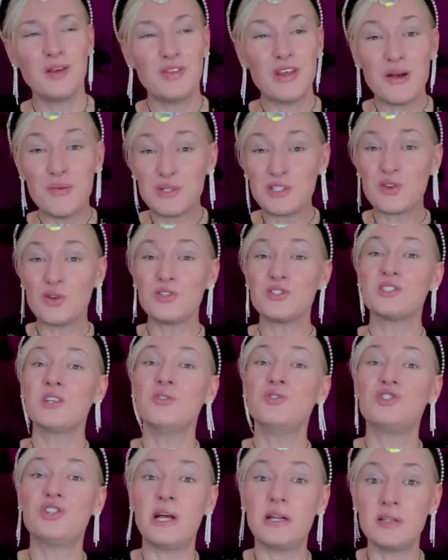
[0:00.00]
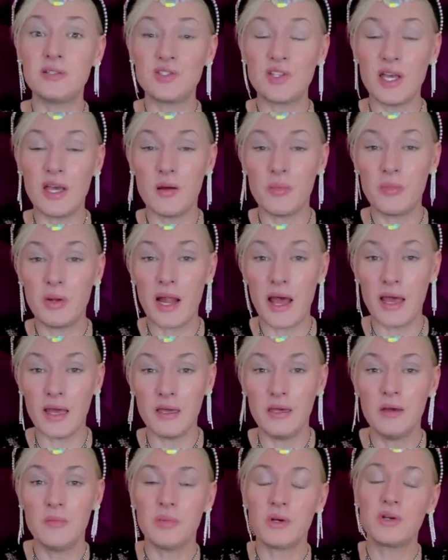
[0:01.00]
There was also jealousy at
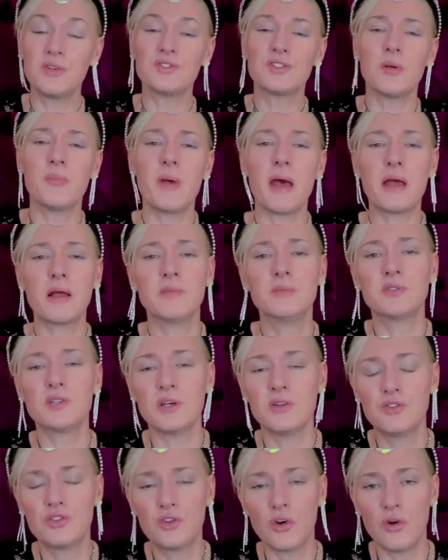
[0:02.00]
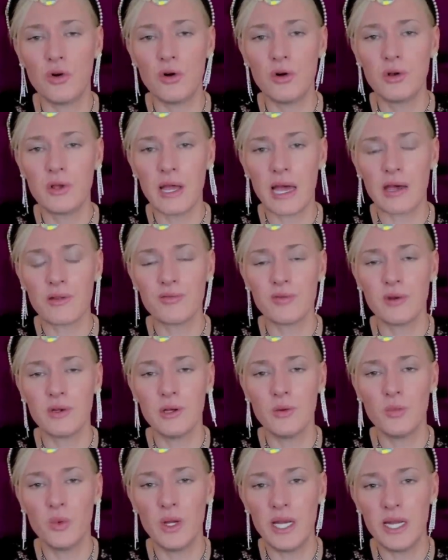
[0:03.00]
play because the Beckhams adore Catherine
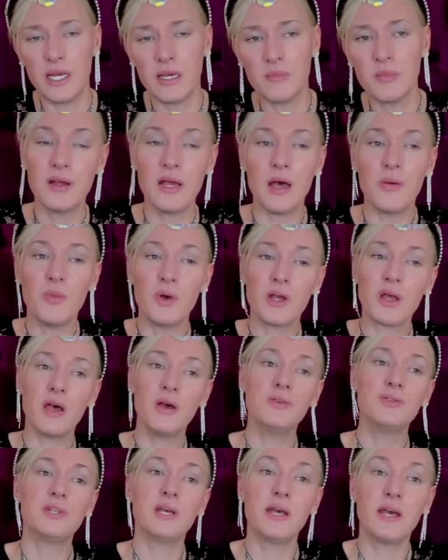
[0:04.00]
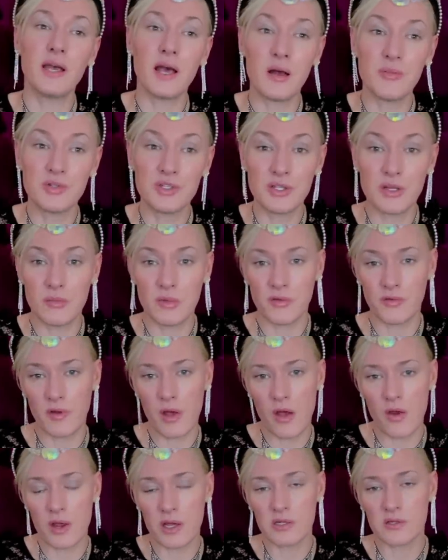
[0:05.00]
and William and were cozying up to them at
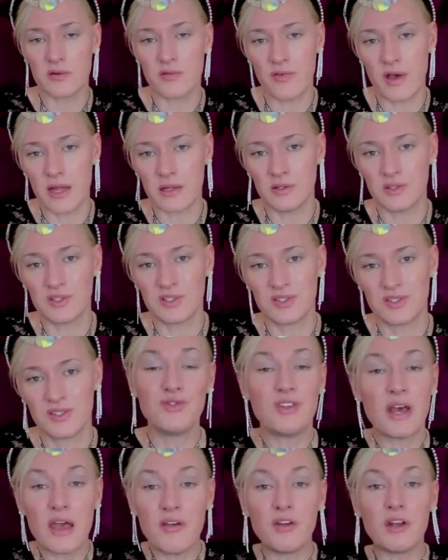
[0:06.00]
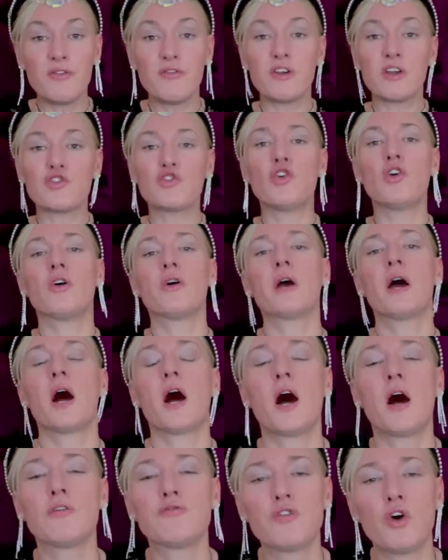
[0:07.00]
various events. David and Victoria
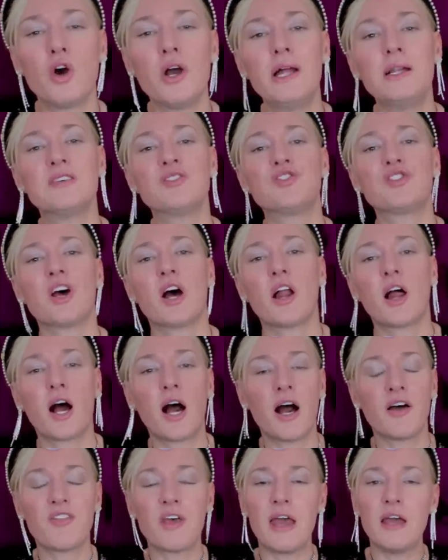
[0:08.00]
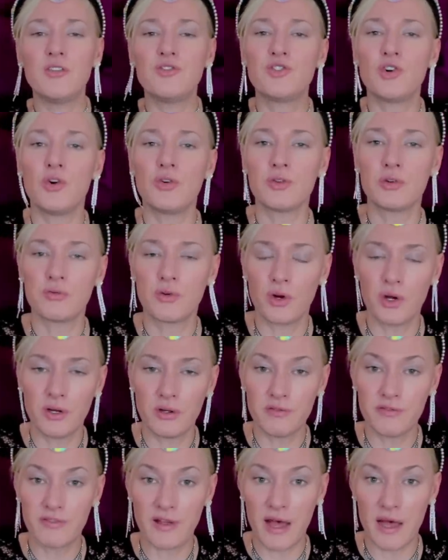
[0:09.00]
are royalist at heart. They adore the
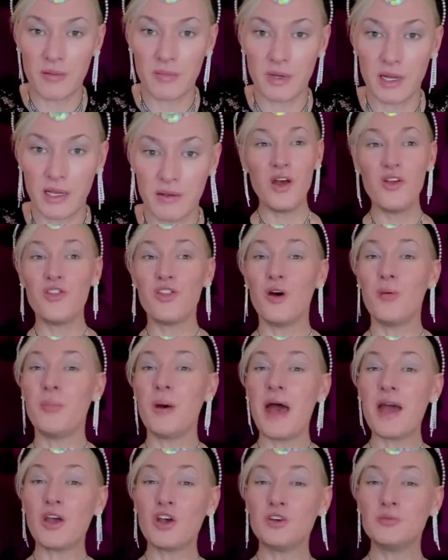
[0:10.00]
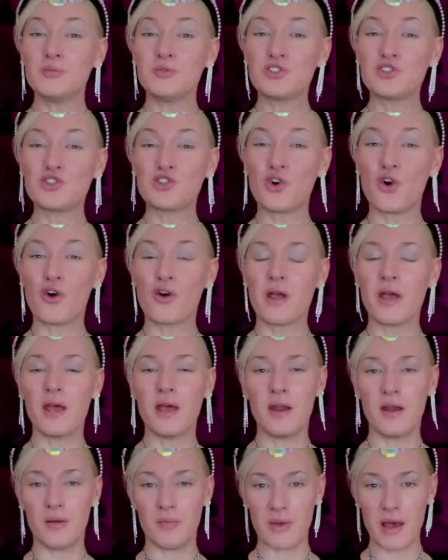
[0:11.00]
royal family. The Beckham story
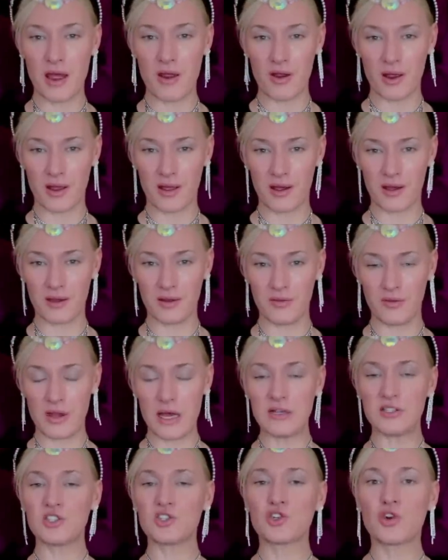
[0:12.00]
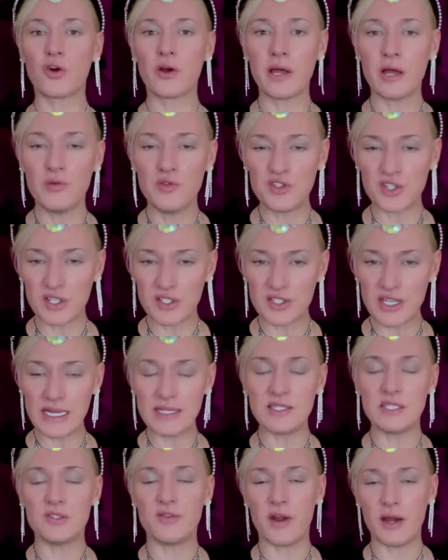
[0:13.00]
in America, their story of
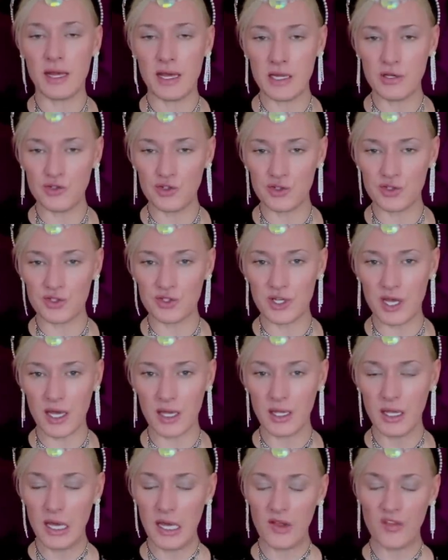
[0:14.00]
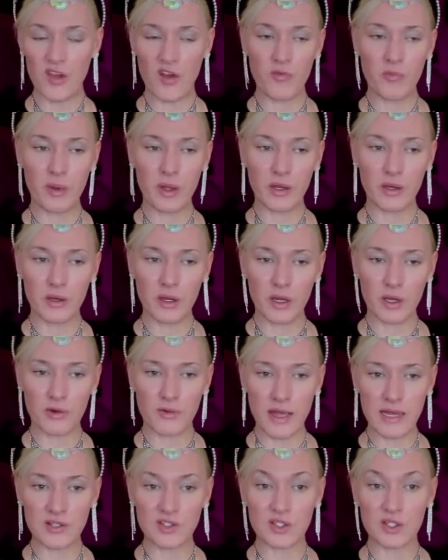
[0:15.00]
success is very interesting. They've been a
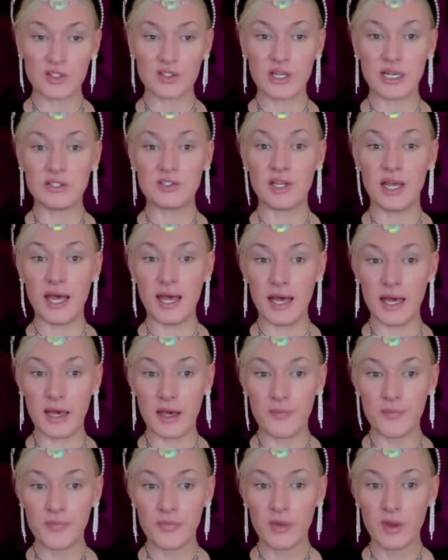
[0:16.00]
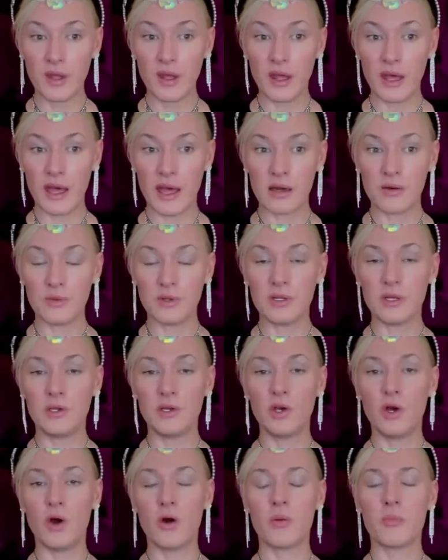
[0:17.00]
great success here and within
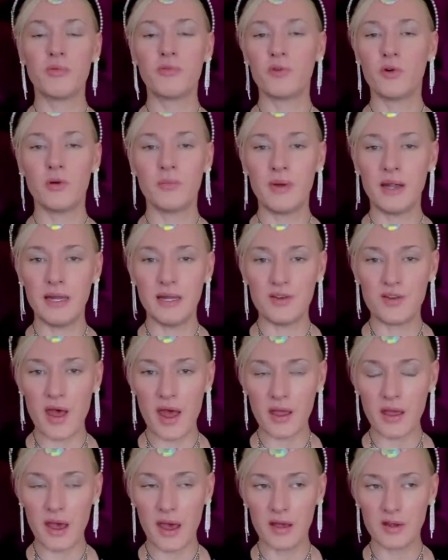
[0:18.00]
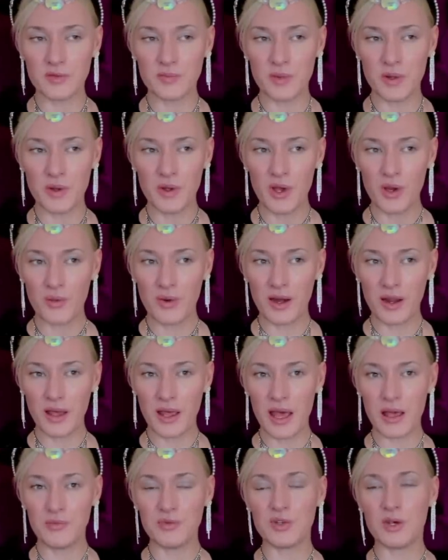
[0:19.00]
Europe for many decades, but when it
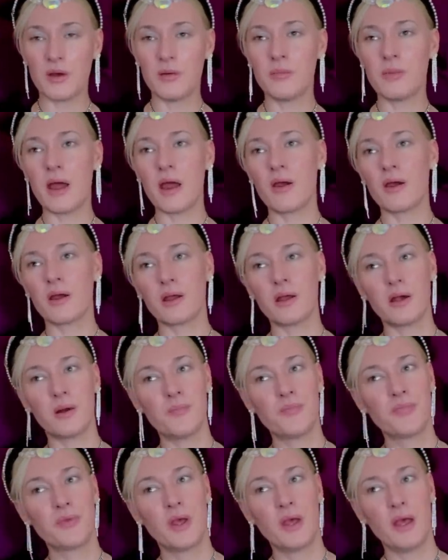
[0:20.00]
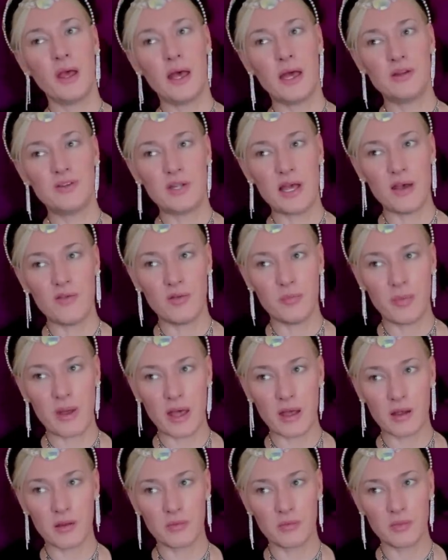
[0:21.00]
came to America and David
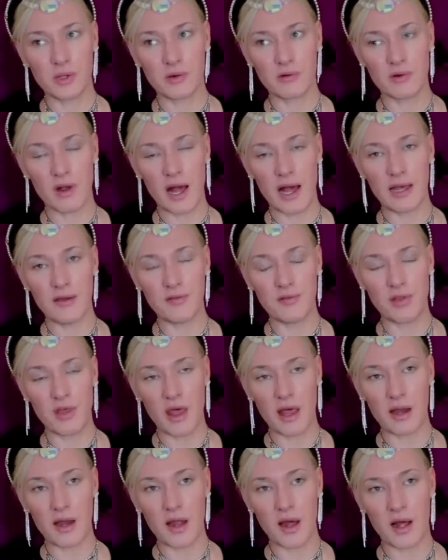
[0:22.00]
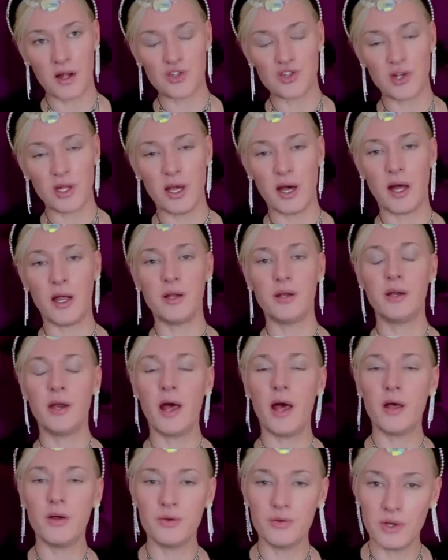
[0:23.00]
Beckham arrived there largely
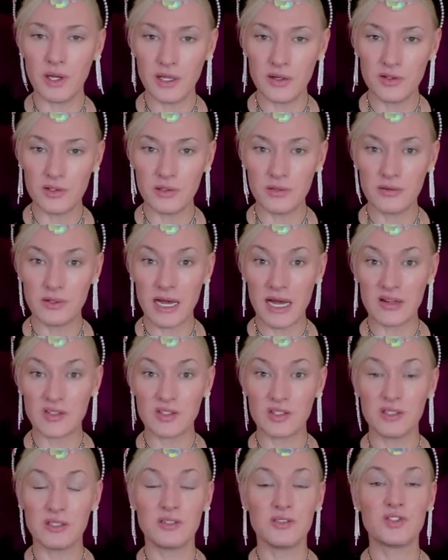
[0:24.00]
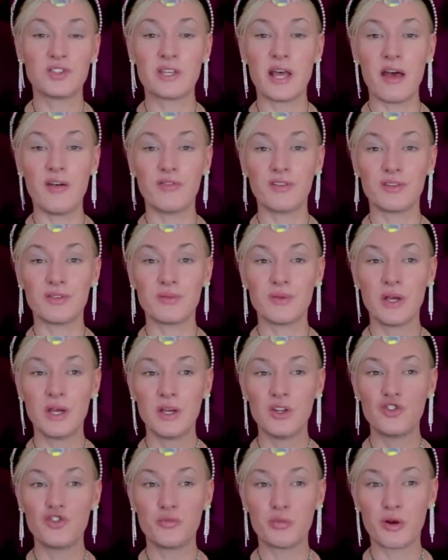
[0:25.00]
unknown in 2007,
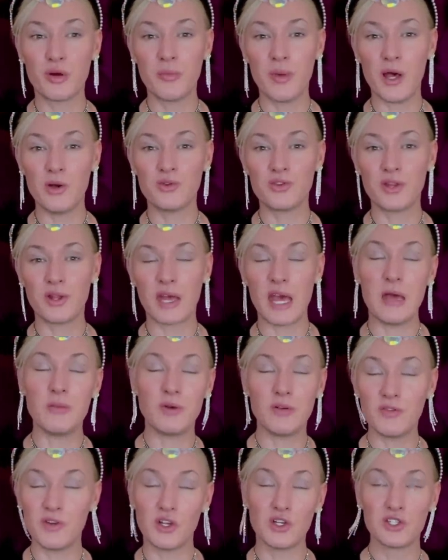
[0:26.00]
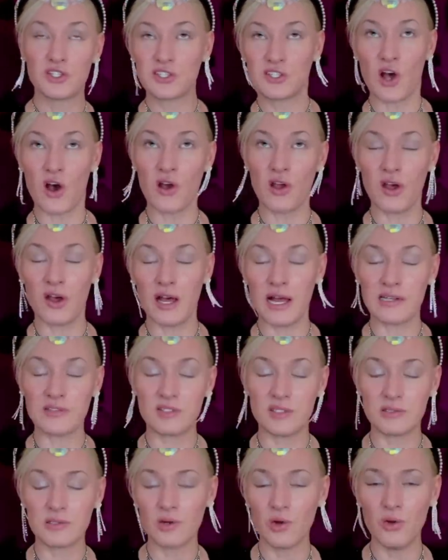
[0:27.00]
to promote the game of soccer,
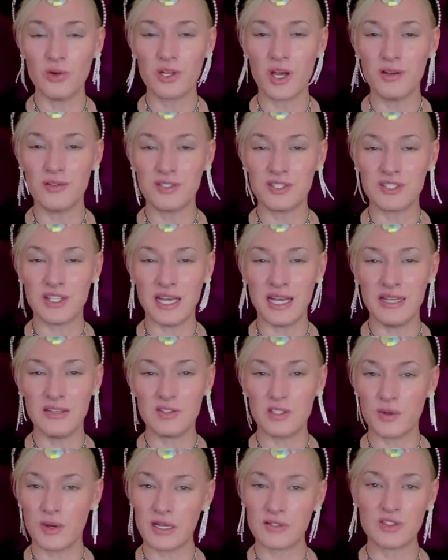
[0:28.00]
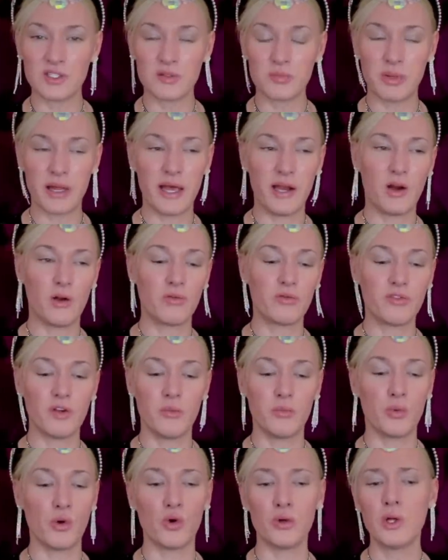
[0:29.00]
as it's called overseas. To us, it's playing on
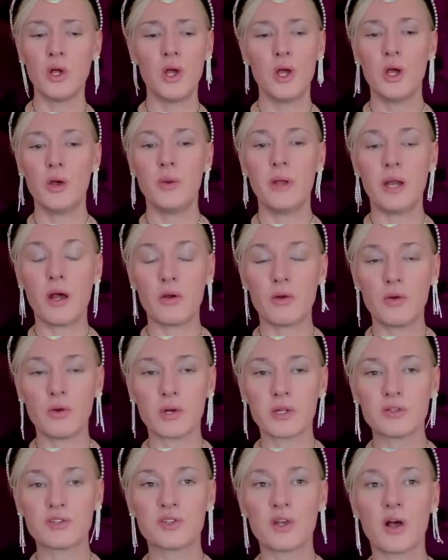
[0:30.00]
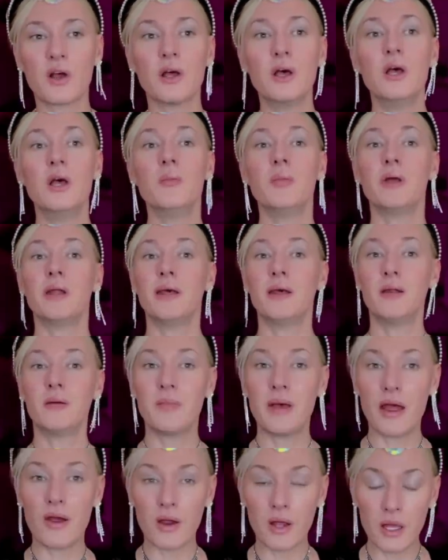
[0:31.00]
football. We don't call it soccer. But in
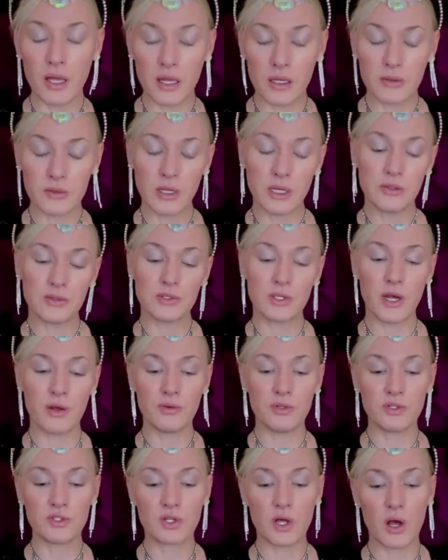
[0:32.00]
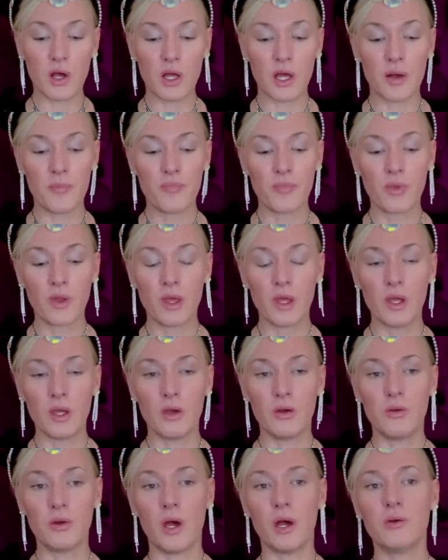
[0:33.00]
America, it's known as soccer.
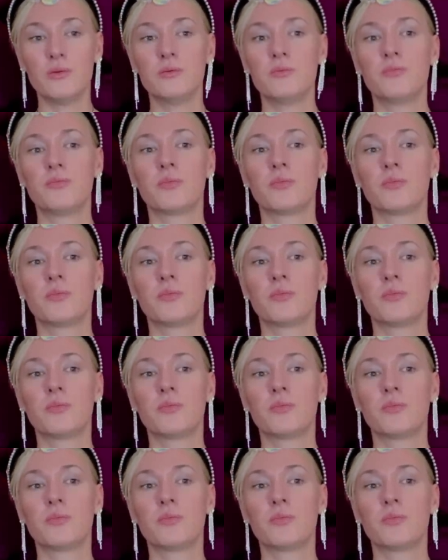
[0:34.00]
You know,